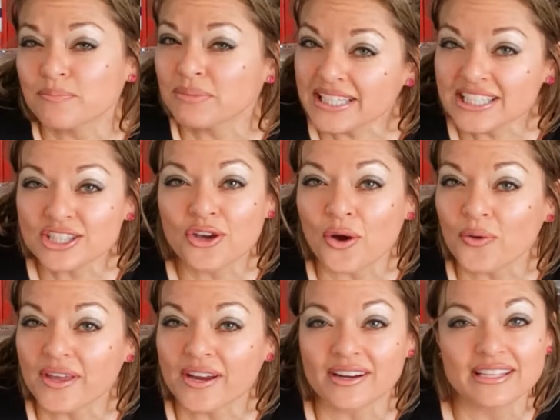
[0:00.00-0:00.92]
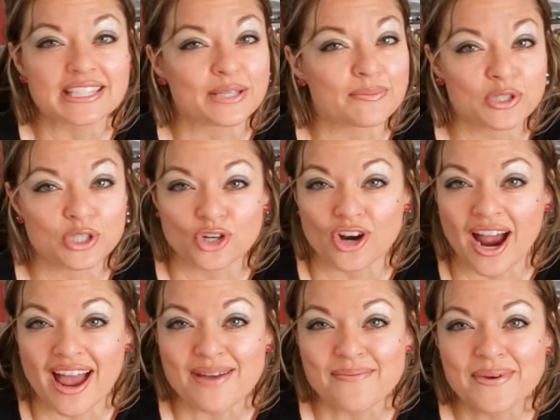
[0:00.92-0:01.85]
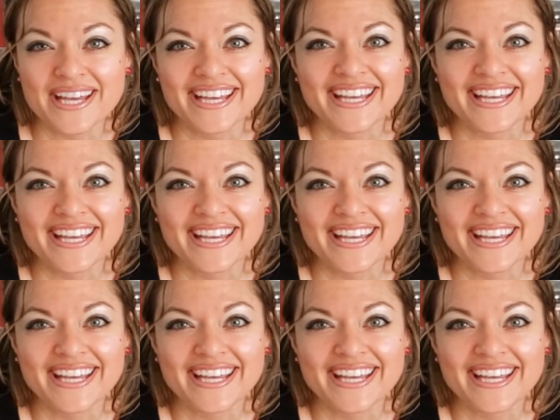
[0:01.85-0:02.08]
Please go there and subscribe.